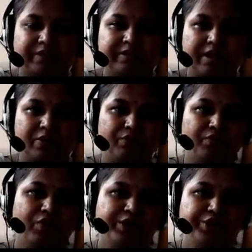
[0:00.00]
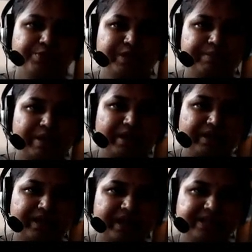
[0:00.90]
Now, what do you mean by a
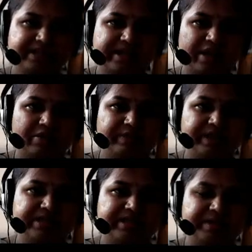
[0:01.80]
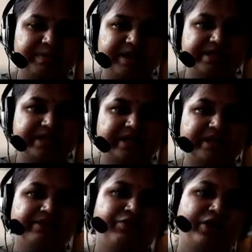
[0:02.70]
text and how it is
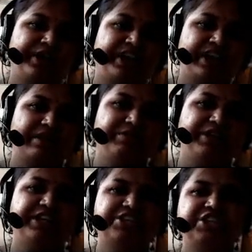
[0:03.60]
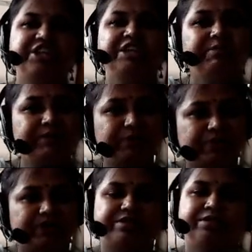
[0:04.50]
represented for data communication in
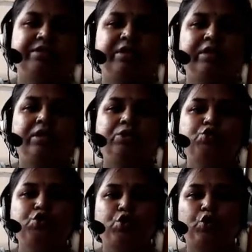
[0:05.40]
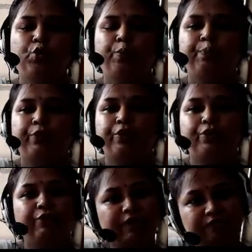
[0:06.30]
computers? So,
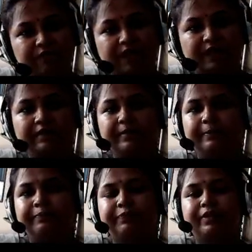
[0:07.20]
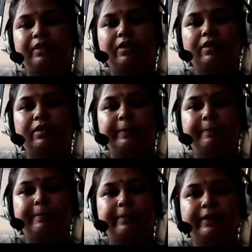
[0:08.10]
you will find the
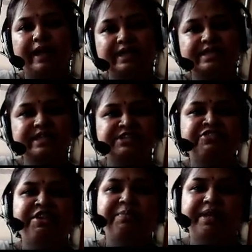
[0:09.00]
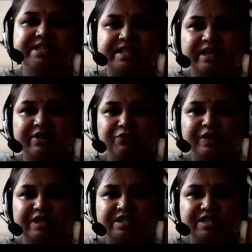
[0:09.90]
text is represented
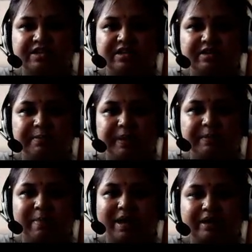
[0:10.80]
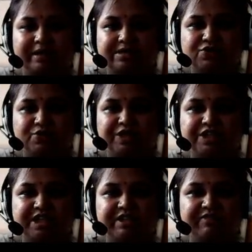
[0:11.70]
with certain bit patterns. So, each
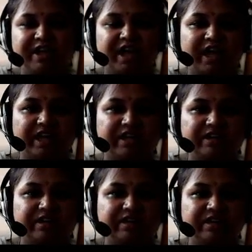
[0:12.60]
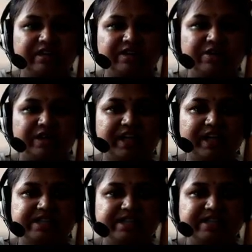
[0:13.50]
and every character in your
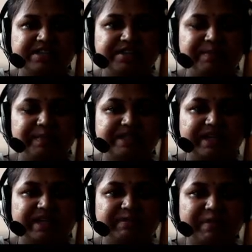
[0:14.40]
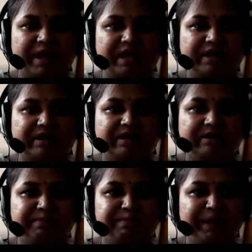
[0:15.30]
text is represented by a
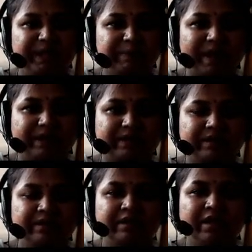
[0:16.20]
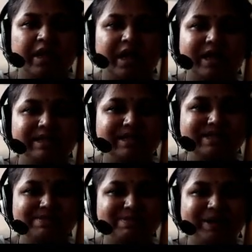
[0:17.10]
bit pattern, and
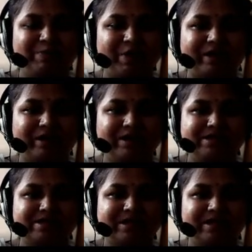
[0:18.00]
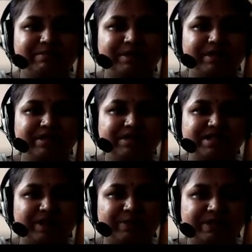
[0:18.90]
this bit pattern is nothing but the
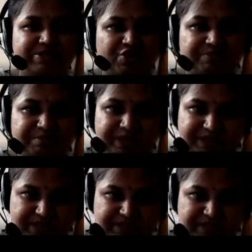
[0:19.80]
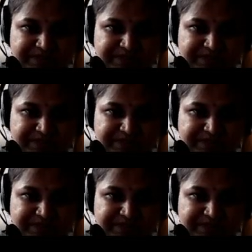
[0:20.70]
sequence of bits.